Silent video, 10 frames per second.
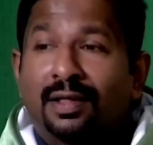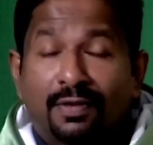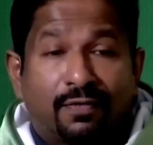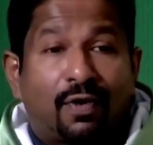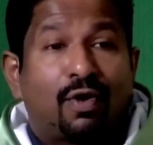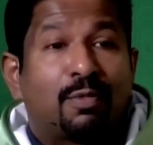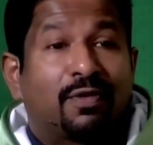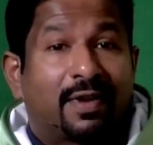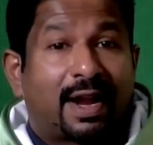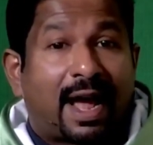in the
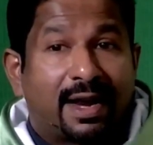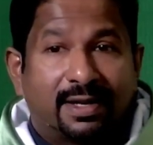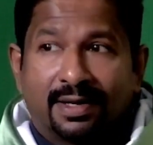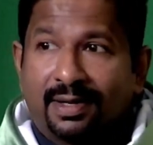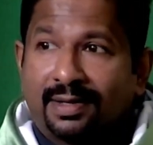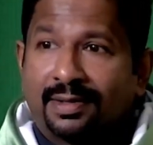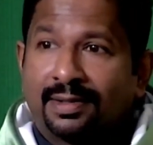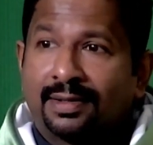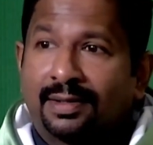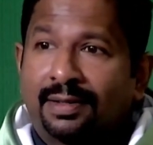form of an idol,
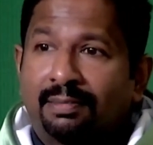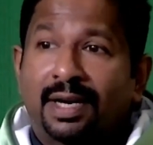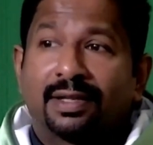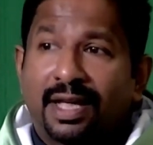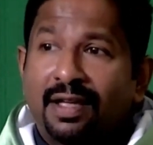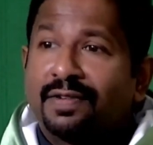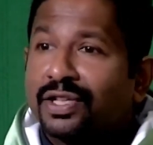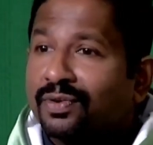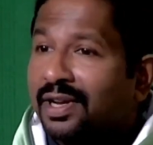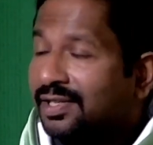but they
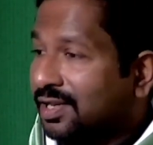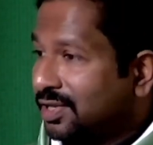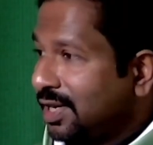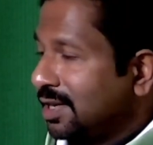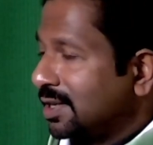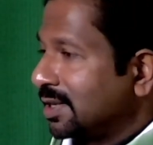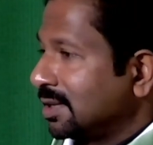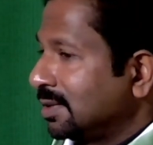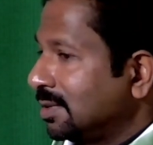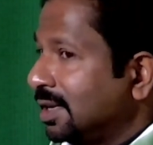eventually succeeded
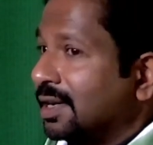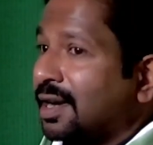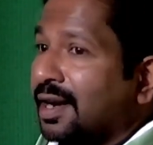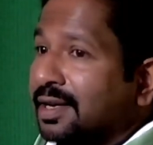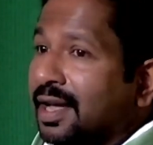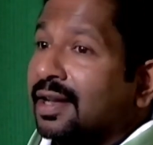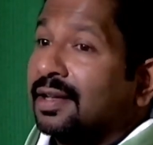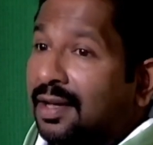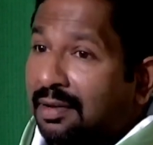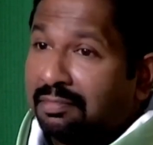in
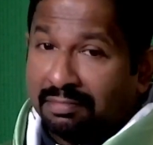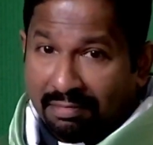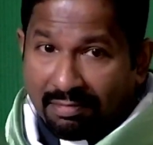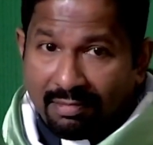containing him